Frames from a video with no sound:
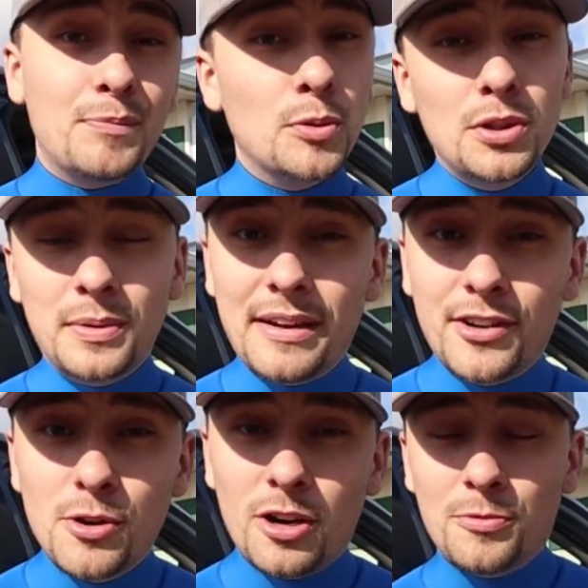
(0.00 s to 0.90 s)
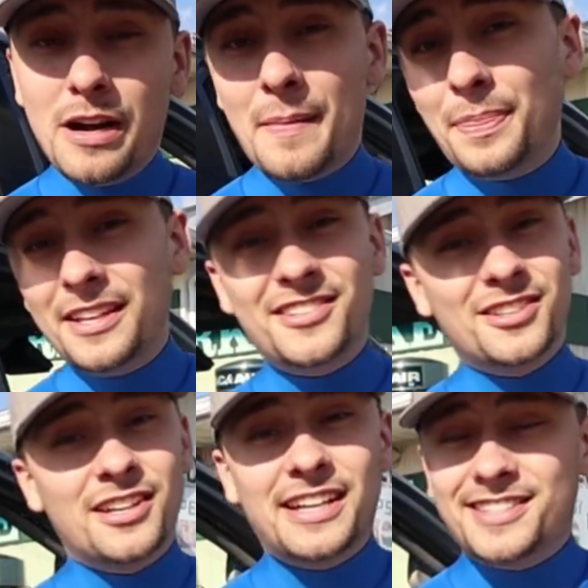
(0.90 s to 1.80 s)
we'll do whatever you all want. This
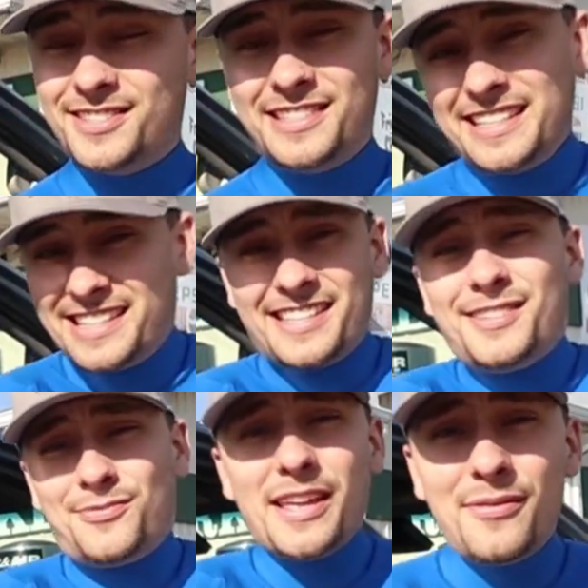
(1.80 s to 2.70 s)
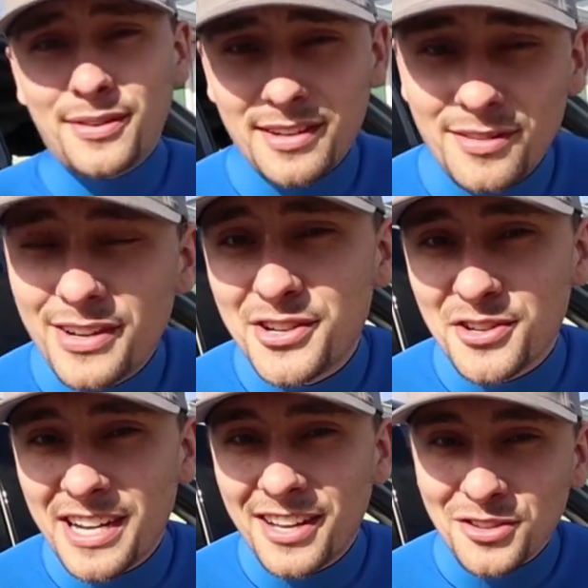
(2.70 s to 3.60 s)
life is an
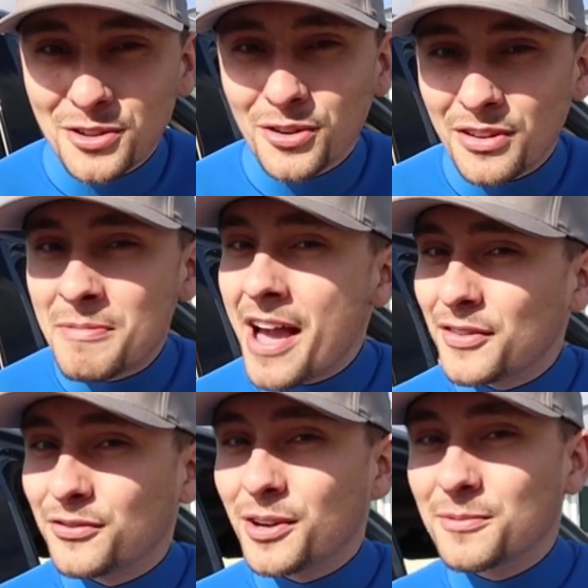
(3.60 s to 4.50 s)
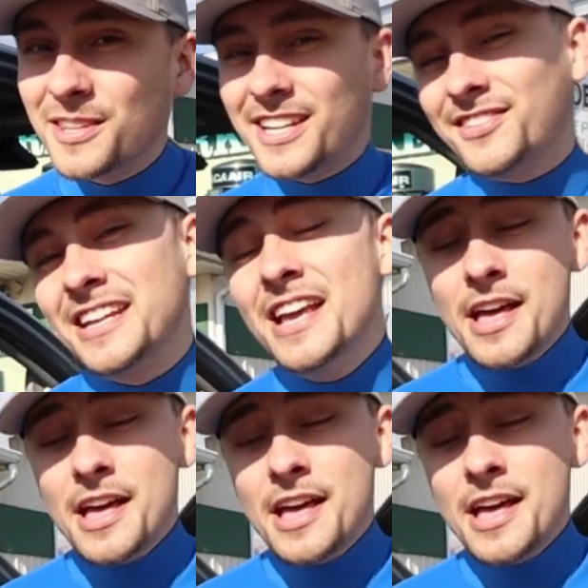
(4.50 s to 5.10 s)
adventure, guys and girls. I'm having fun with this.